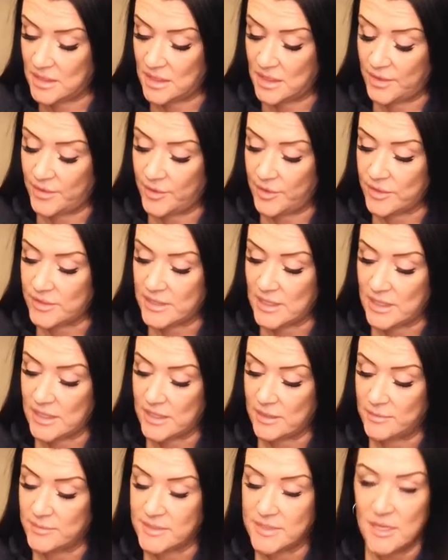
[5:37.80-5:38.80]
They're telling
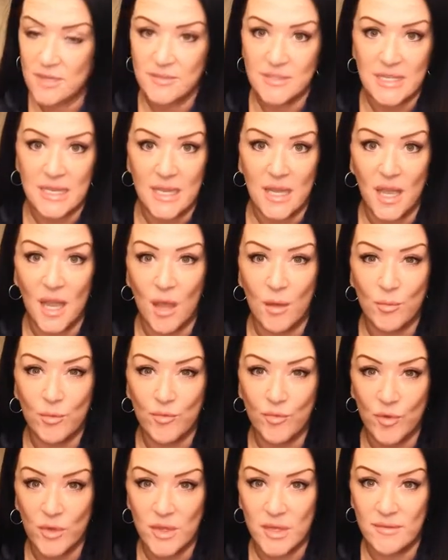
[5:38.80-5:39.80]
themselves they can't
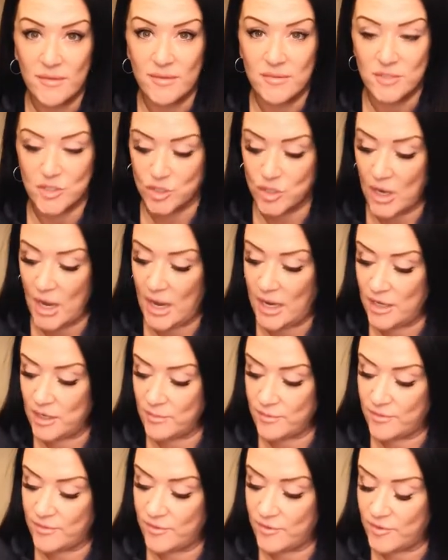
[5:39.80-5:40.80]
before they've even tried, or
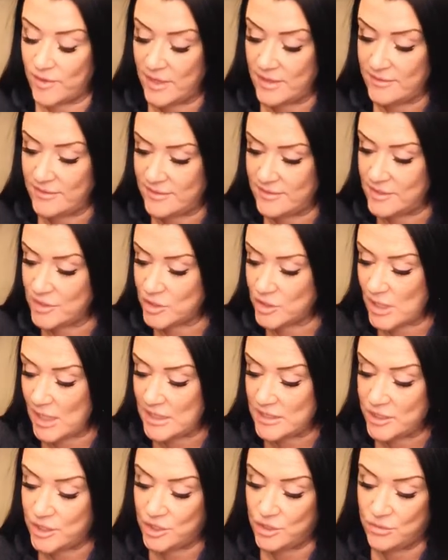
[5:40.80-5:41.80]
before they've even tried
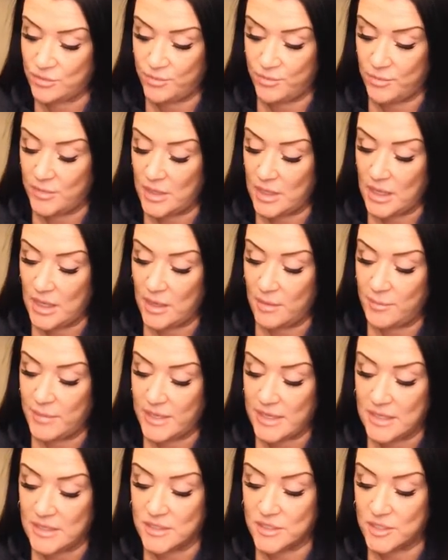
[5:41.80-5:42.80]
to
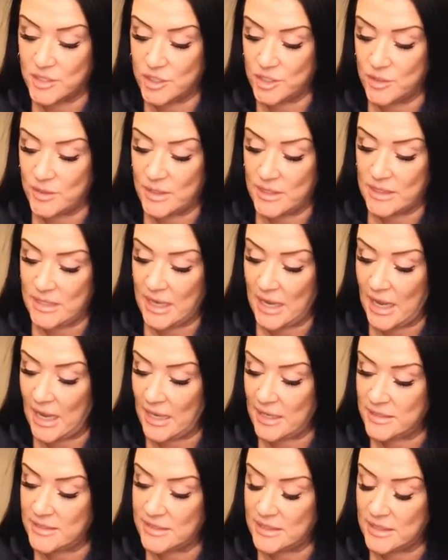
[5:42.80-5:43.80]
begin to do it.
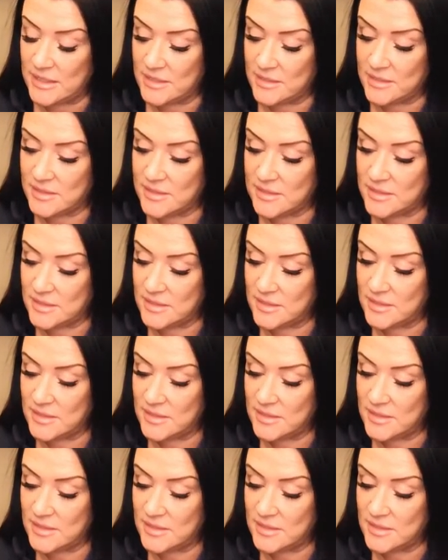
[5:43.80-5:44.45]
And it's